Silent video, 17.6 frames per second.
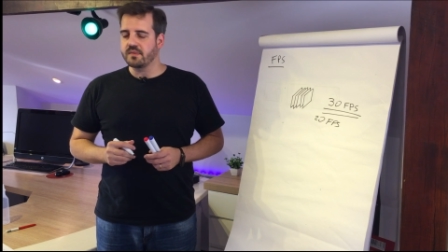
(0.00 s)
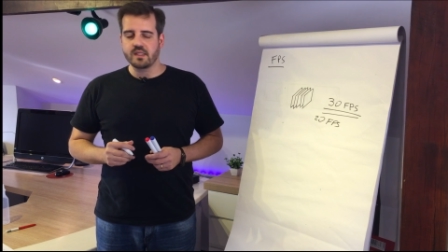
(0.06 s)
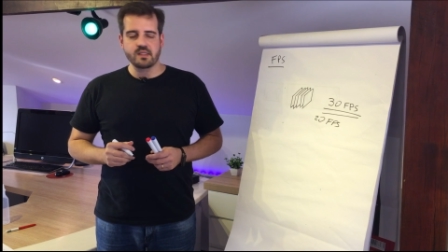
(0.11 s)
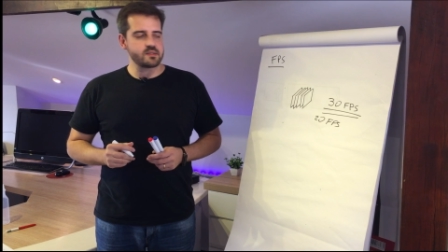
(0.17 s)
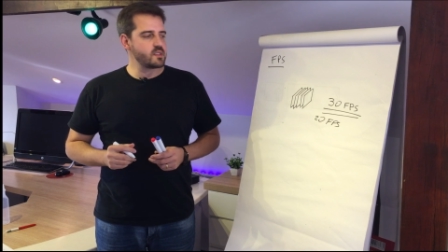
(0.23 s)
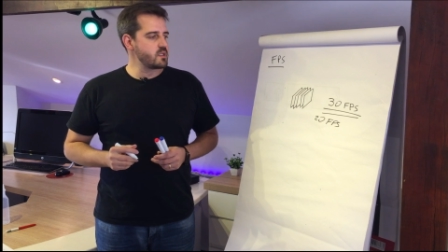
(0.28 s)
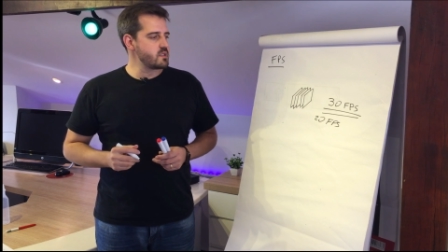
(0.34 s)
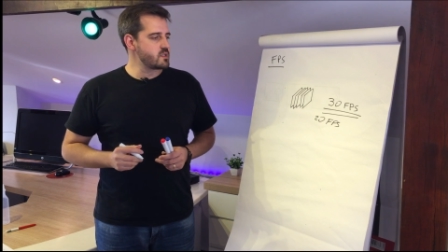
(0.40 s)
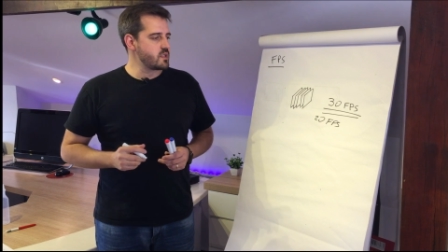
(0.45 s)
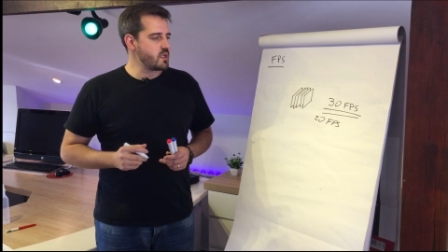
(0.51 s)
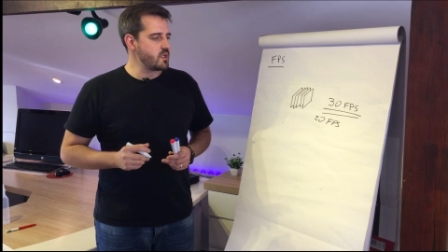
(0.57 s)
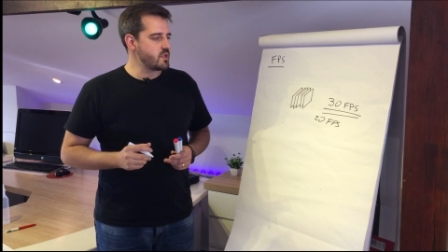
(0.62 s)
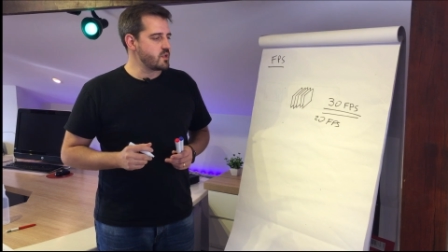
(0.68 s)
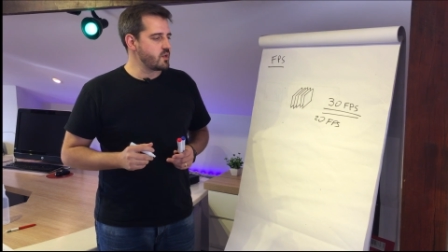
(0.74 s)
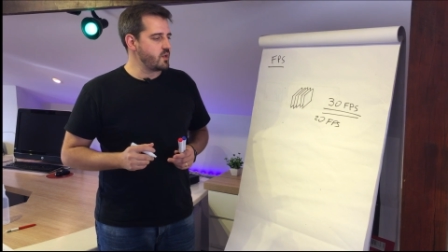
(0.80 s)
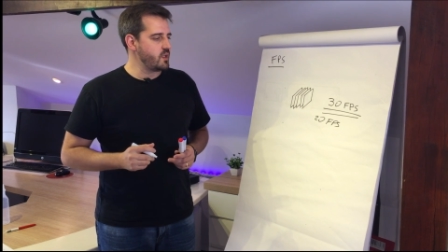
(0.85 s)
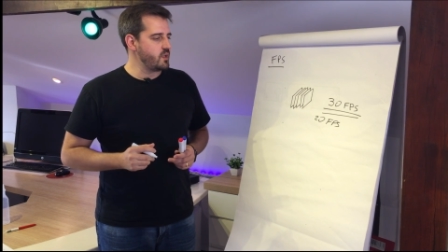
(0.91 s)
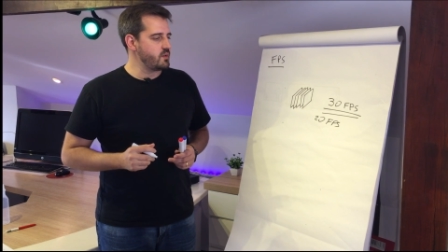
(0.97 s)

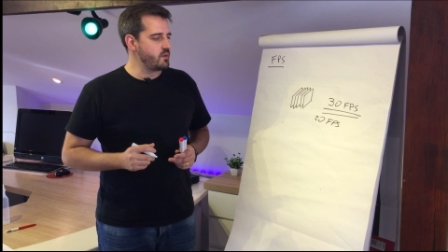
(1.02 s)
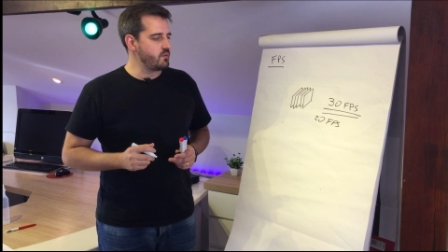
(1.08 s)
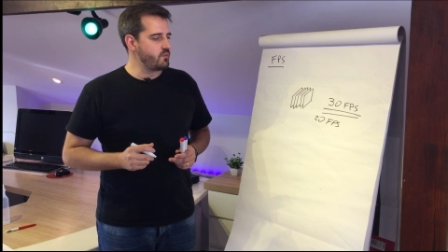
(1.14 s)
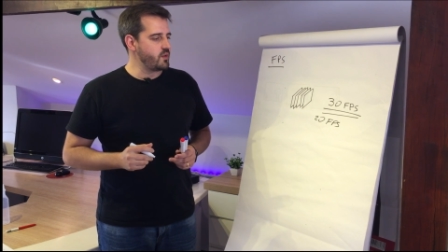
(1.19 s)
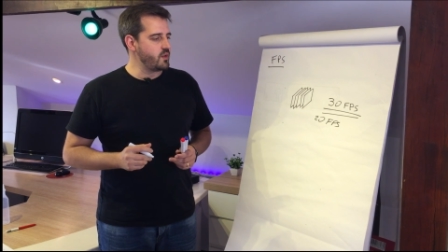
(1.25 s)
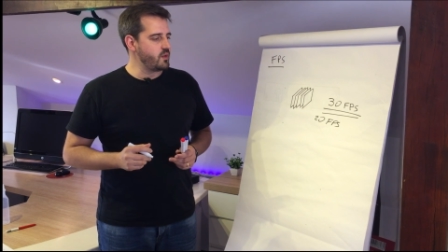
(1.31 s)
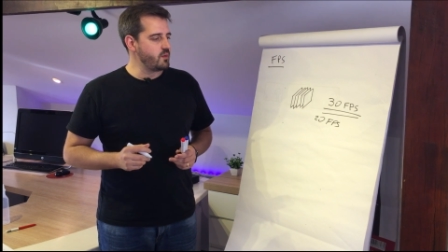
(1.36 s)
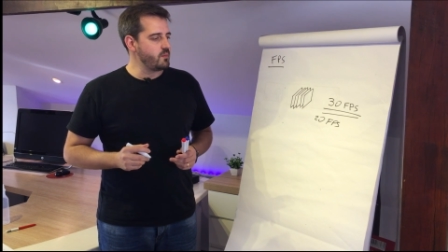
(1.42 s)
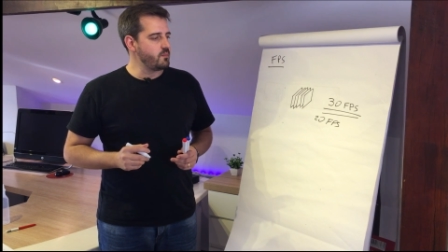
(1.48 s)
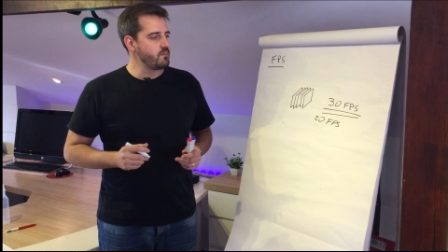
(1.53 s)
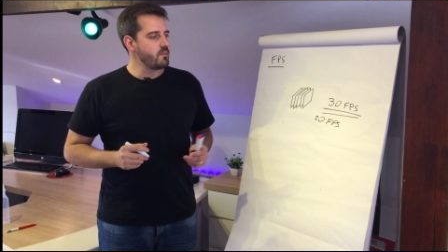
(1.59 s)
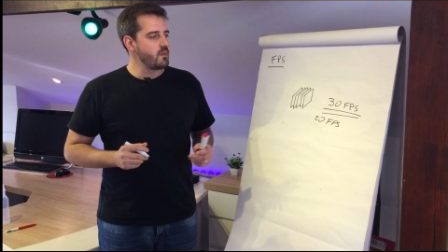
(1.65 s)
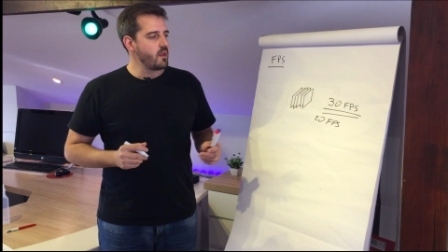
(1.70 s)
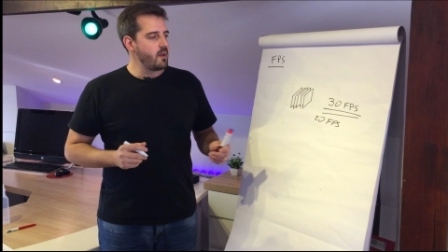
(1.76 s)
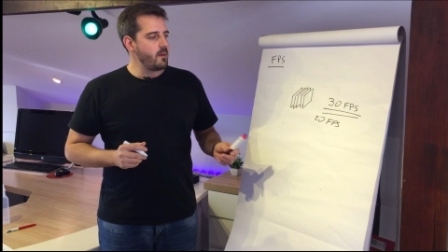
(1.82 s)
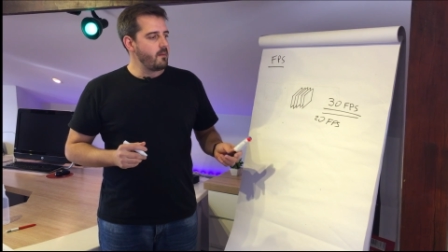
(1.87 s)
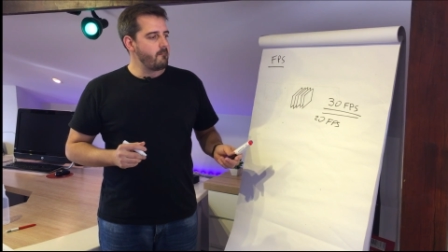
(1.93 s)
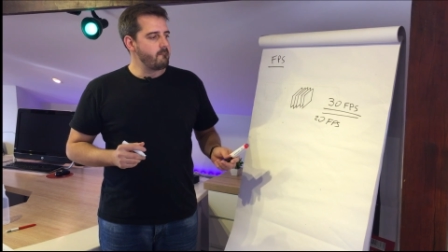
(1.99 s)
sensation in the video,
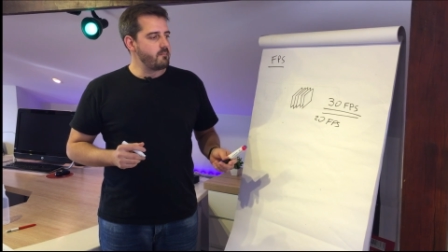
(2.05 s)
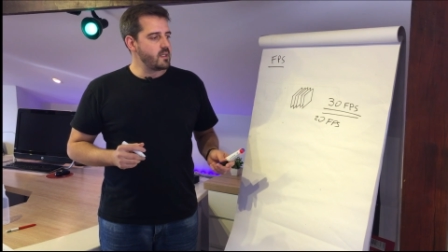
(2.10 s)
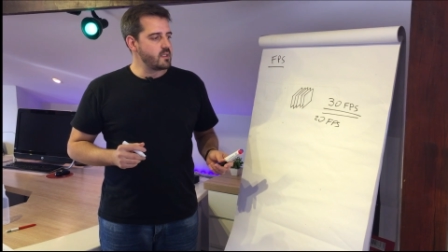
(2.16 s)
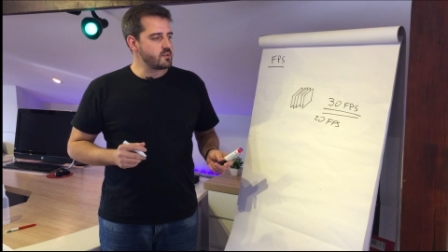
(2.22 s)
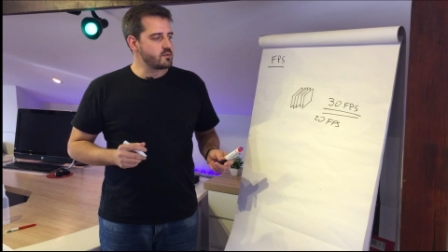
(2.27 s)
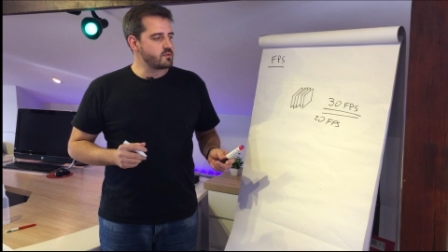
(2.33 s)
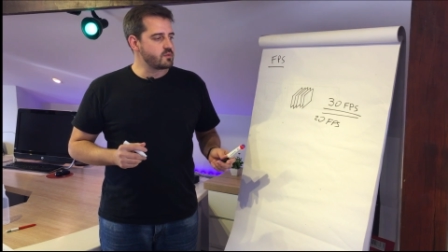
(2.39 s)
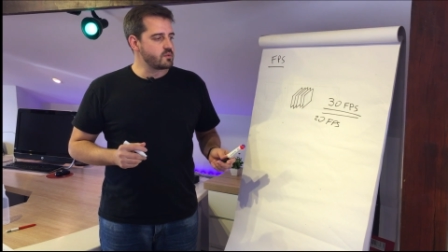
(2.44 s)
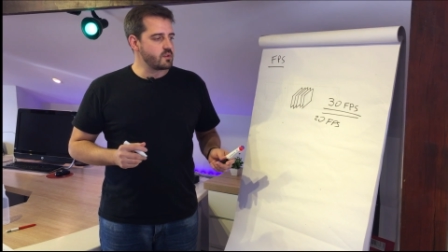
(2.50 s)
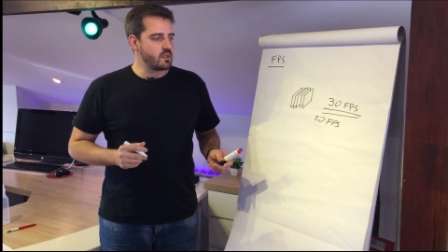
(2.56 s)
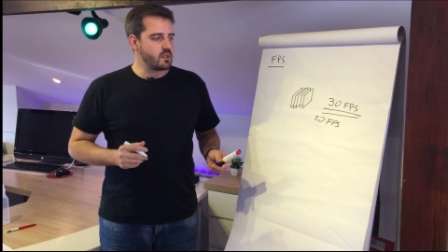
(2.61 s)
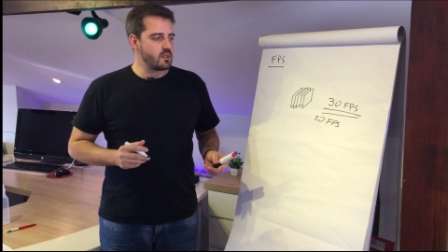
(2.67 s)
but